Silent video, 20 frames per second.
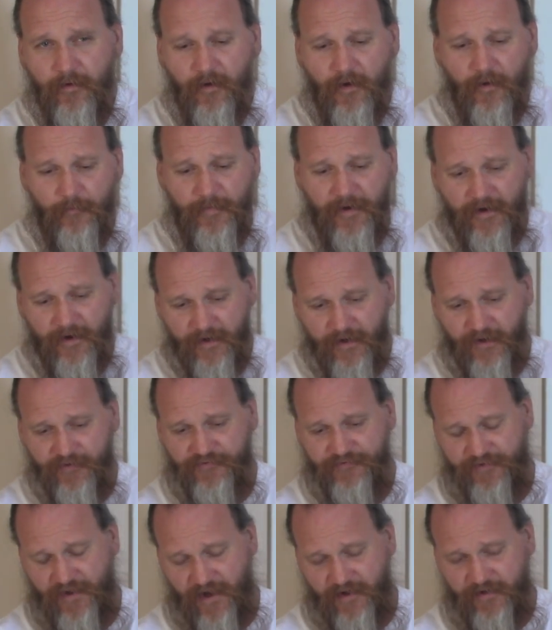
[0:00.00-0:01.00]
I mean, I
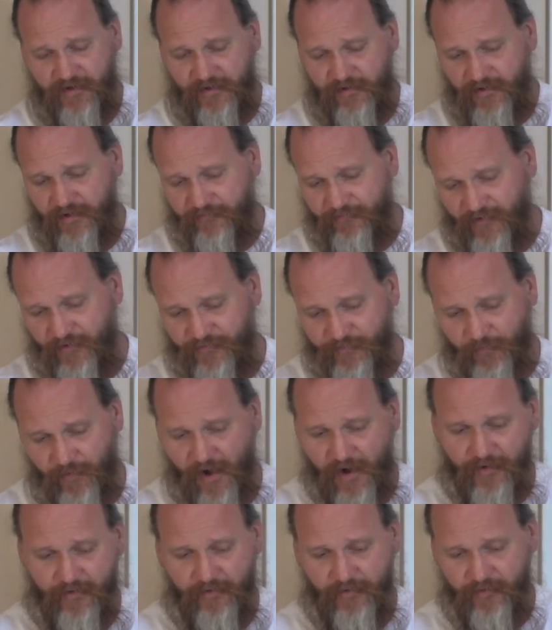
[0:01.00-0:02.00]
guess technically if I
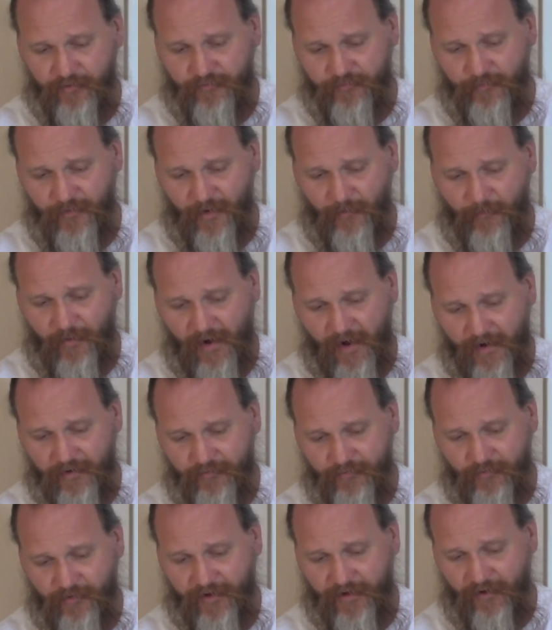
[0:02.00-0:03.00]
sprouted a pine
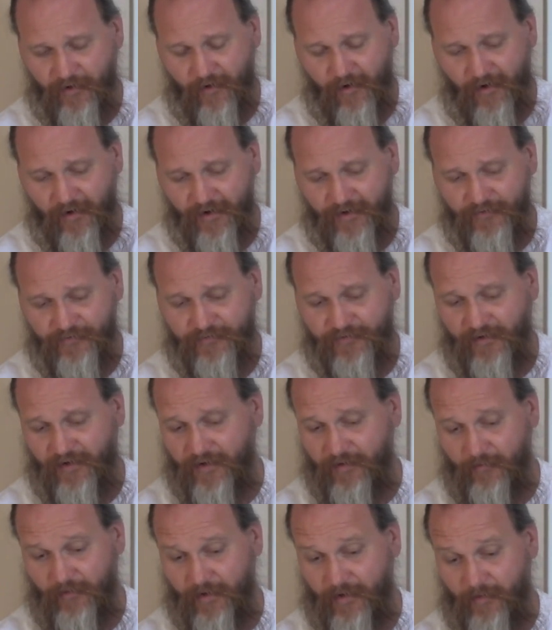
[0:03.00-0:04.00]
tree in August,
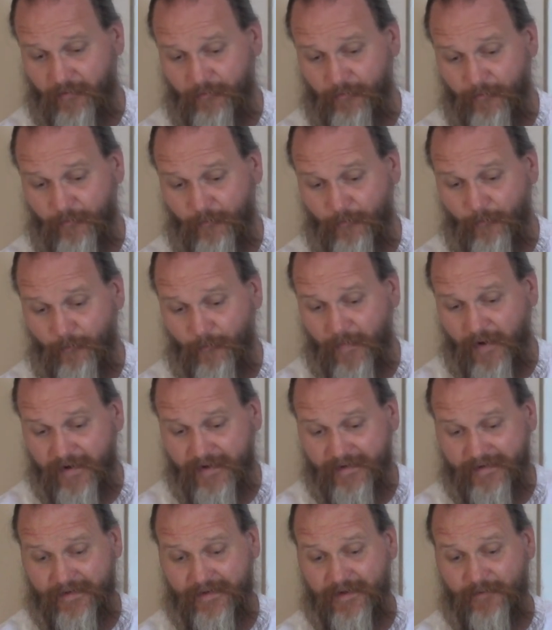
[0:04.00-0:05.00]
it
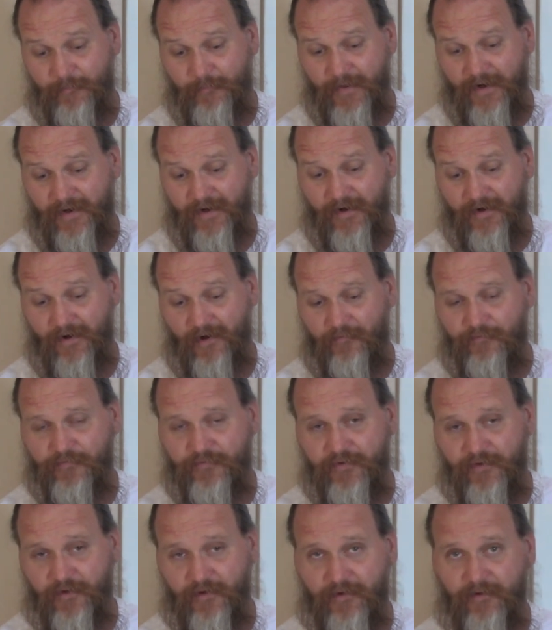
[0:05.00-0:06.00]
might get big
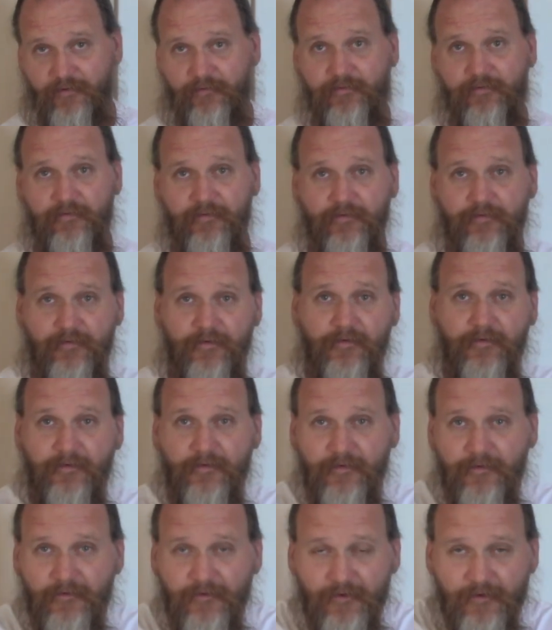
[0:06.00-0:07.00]
enough to
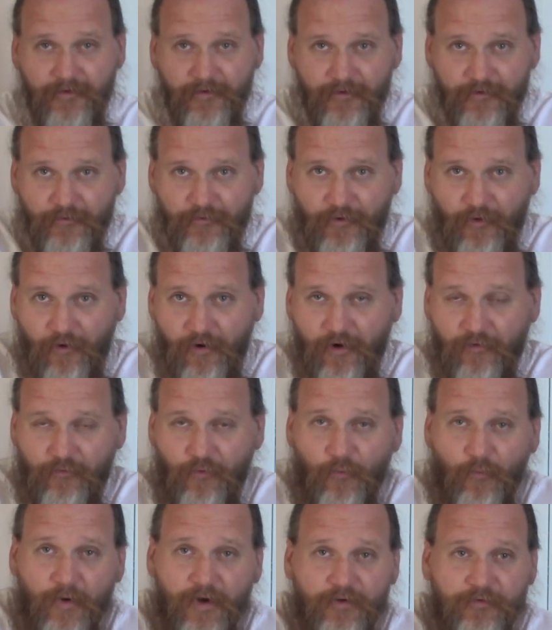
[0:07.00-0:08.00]

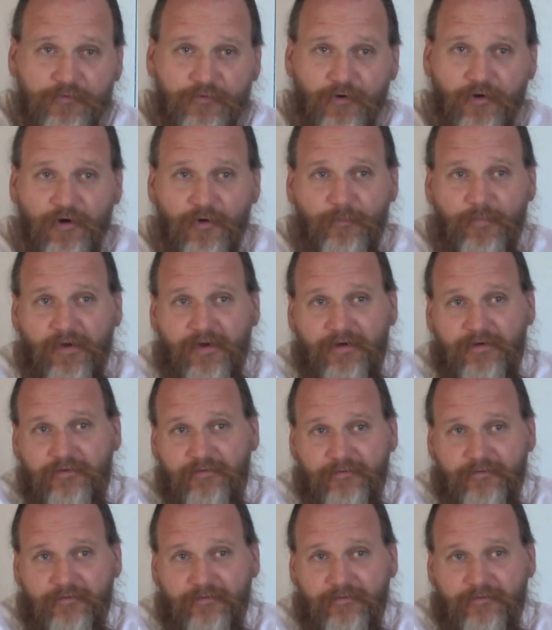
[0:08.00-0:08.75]
overwinter, but